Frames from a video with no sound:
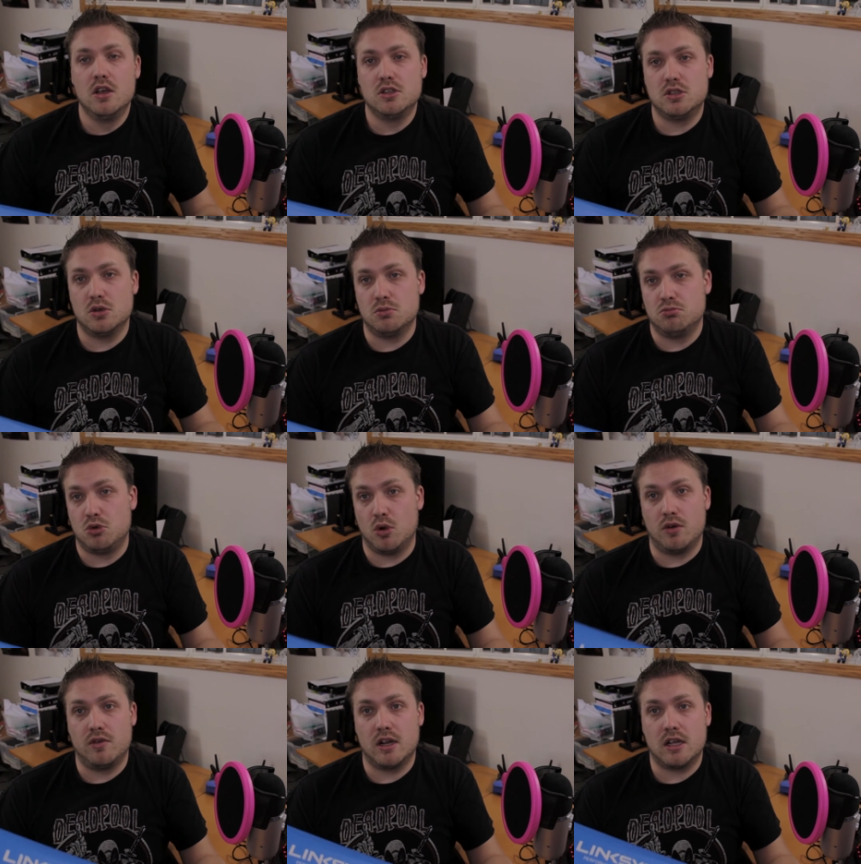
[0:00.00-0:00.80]
So
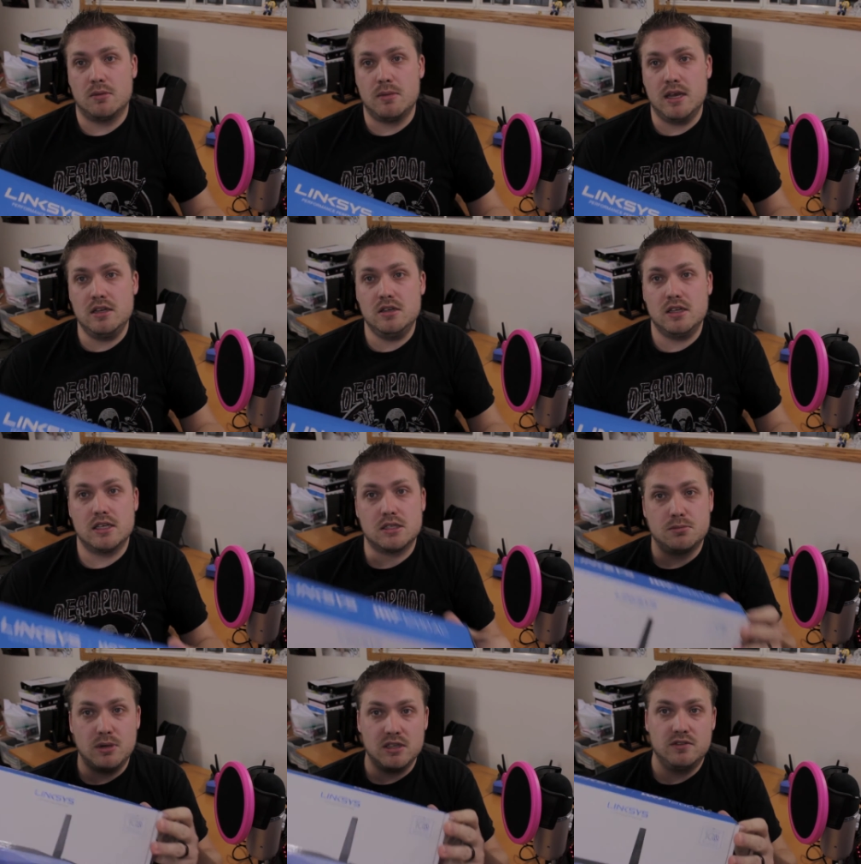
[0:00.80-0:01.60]
do I recommend
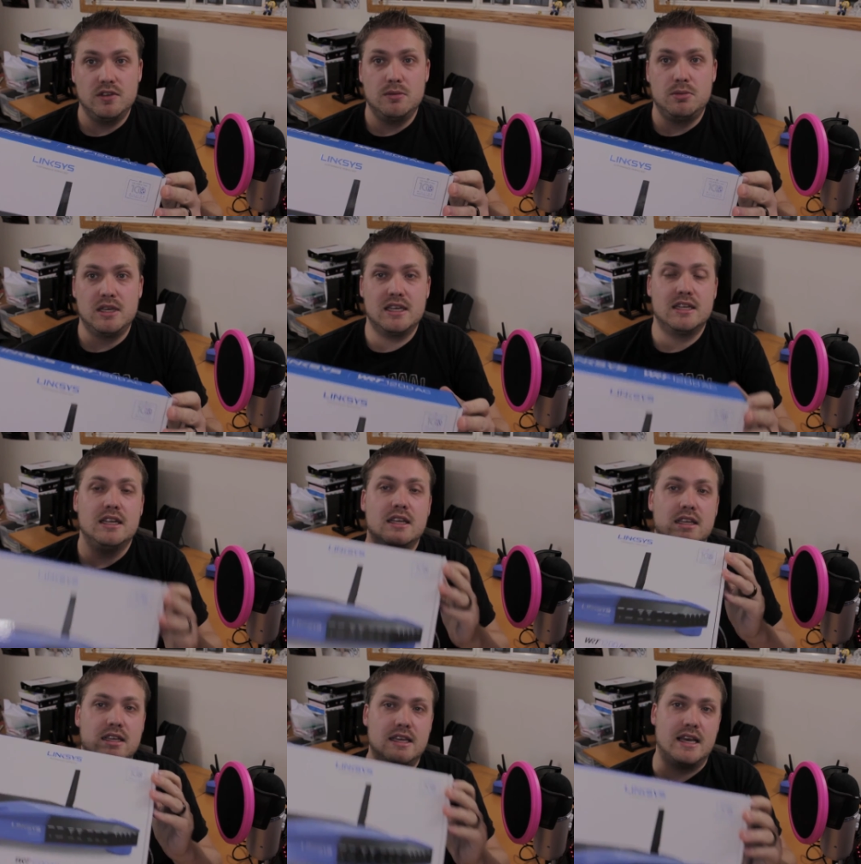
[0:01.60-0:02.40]
ExpressVPN?
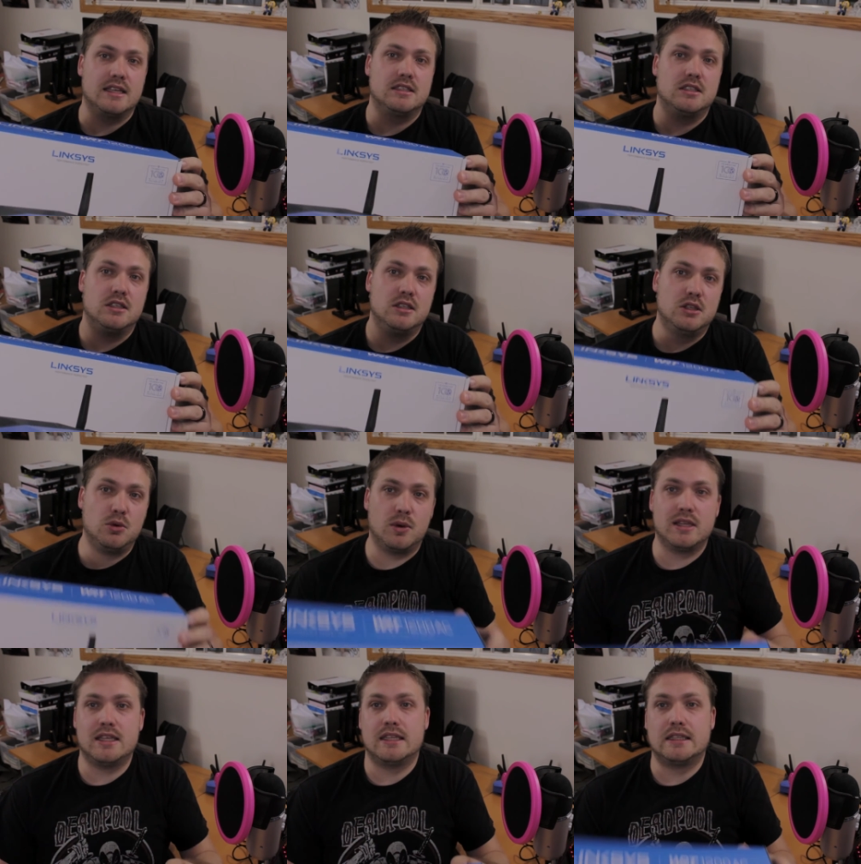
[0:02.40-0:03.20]
Yes.
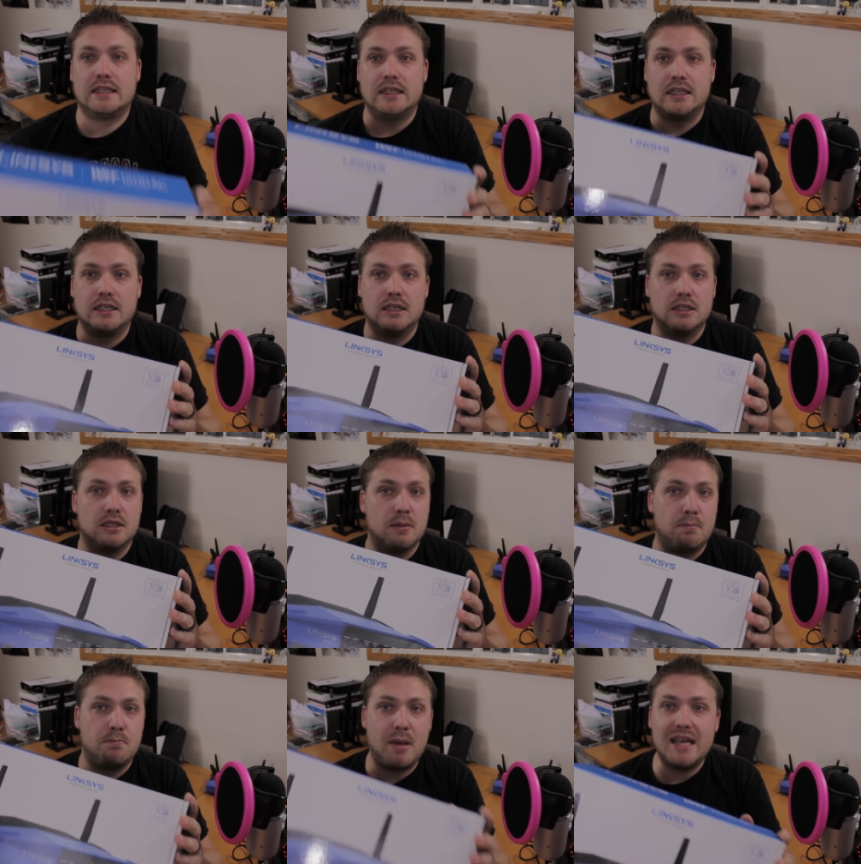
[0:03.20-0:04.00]
Do I think they're
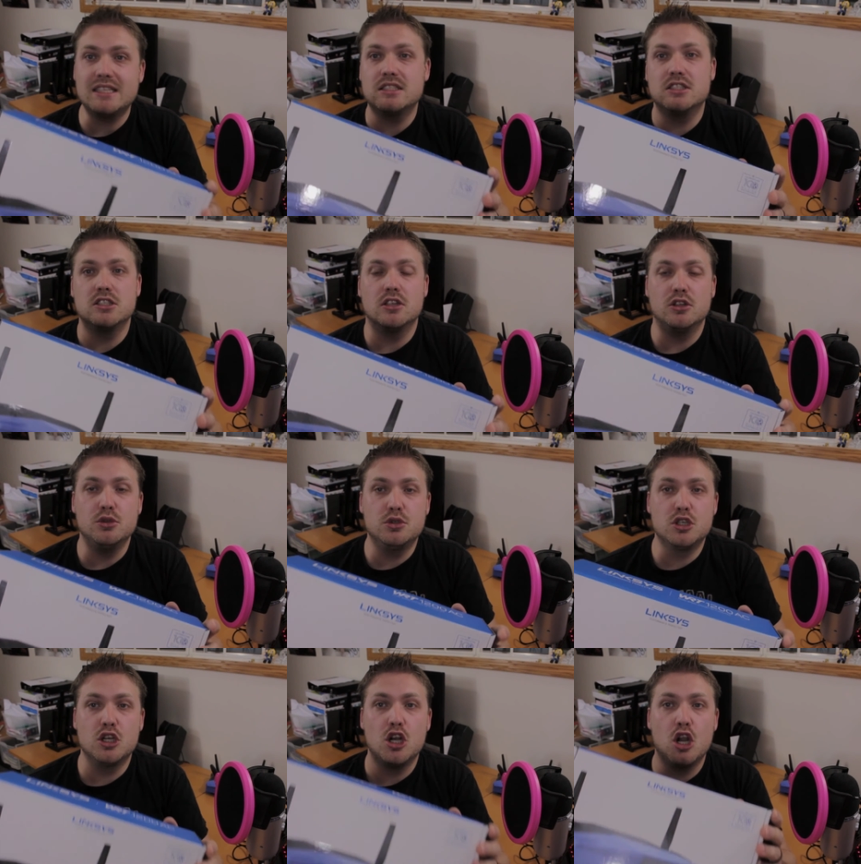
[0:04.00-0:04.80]
the best
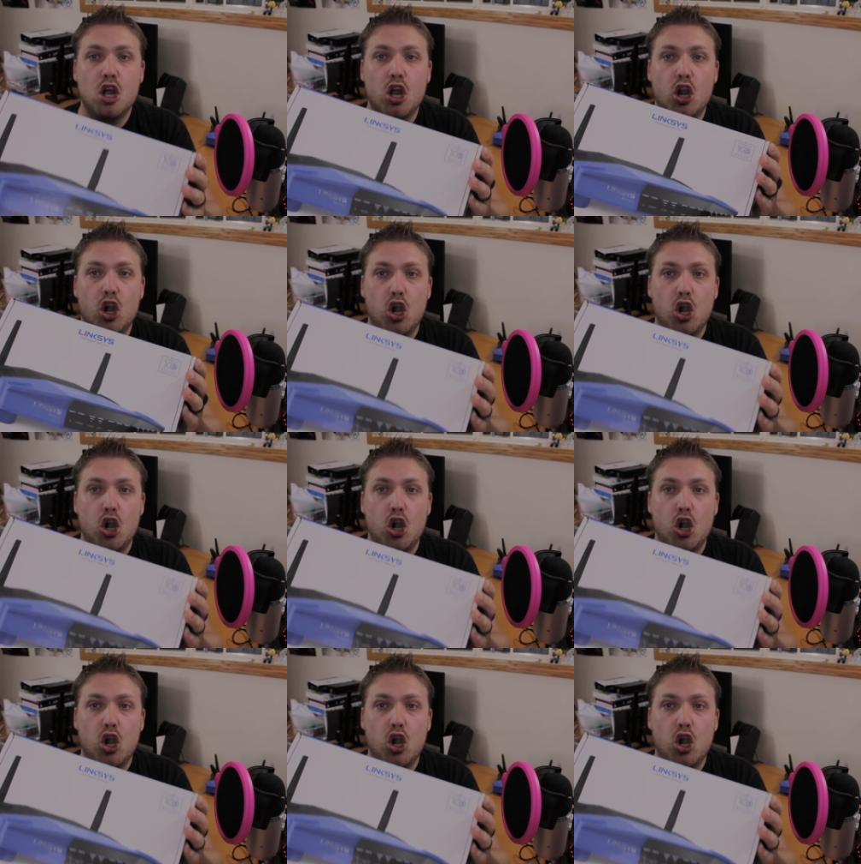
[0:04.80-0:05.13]
solution?